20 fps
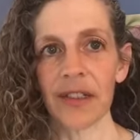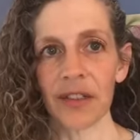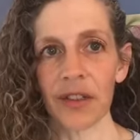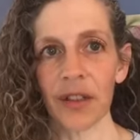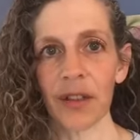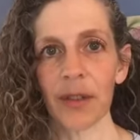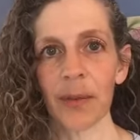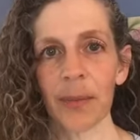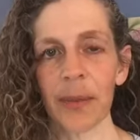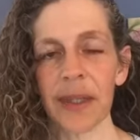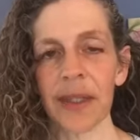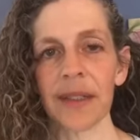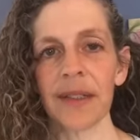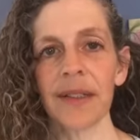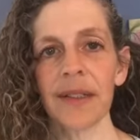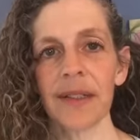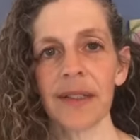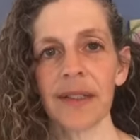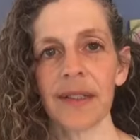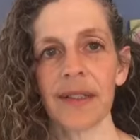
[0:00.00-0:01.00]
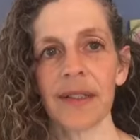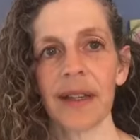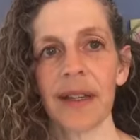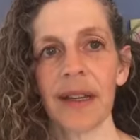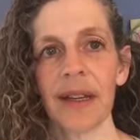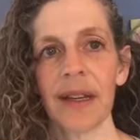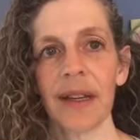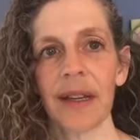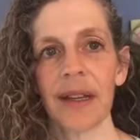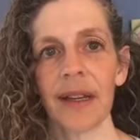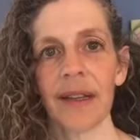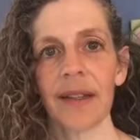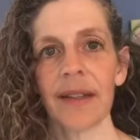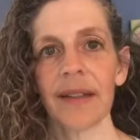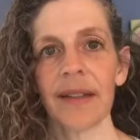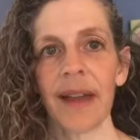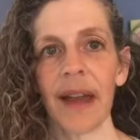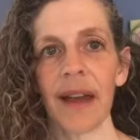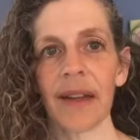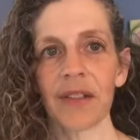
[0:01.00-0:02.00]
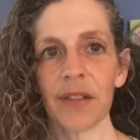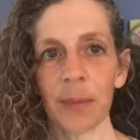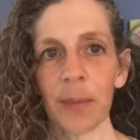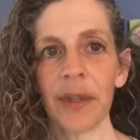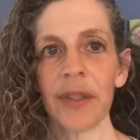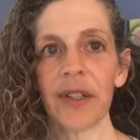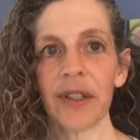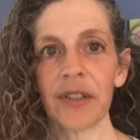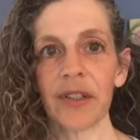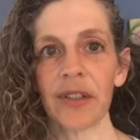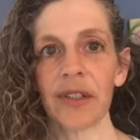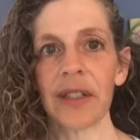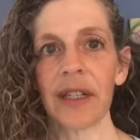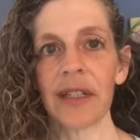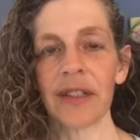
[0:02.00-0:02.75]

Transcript: determines that prediction.